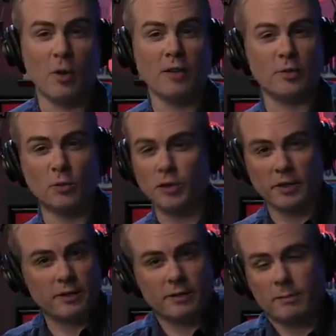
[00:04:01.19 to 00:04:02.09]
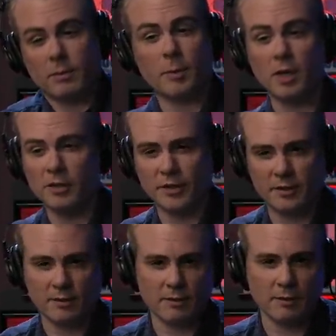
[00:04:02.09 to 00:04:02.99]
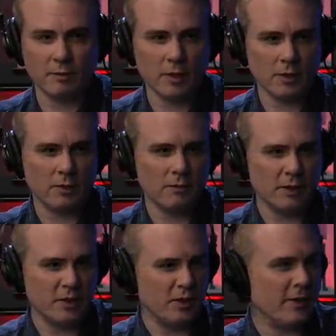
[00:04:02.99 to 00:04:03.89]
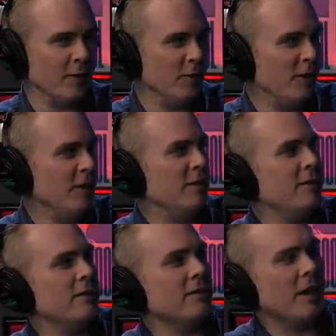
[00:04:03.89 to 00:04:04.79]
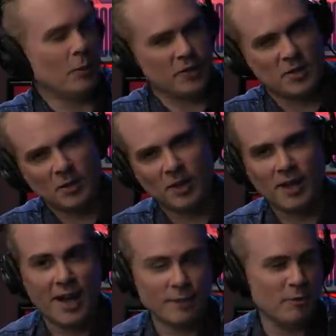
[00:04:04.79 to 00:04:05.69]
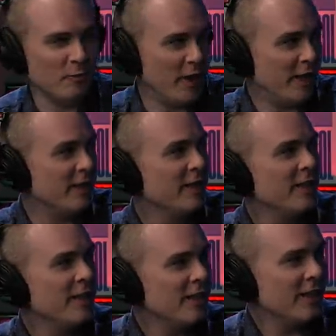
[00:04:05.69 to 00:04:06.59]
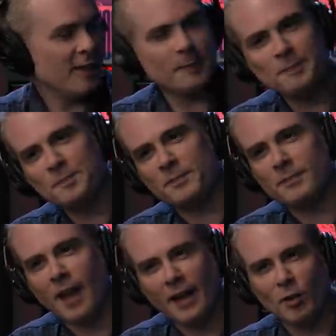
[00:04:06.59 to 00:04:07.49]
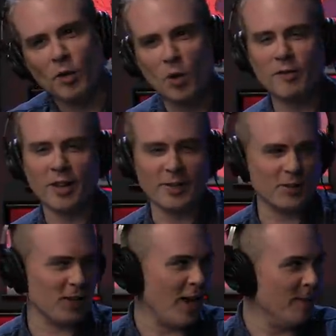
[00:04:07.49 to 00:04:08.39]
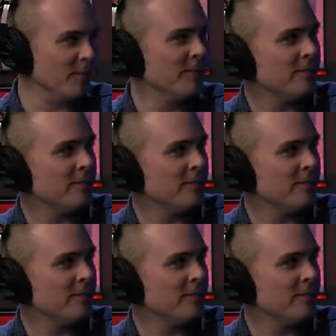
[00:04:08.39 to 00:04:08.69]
want to just, apologies to Vincent Caravella. I want to steal a line from Vinny. Okay. I don't know if I like this game,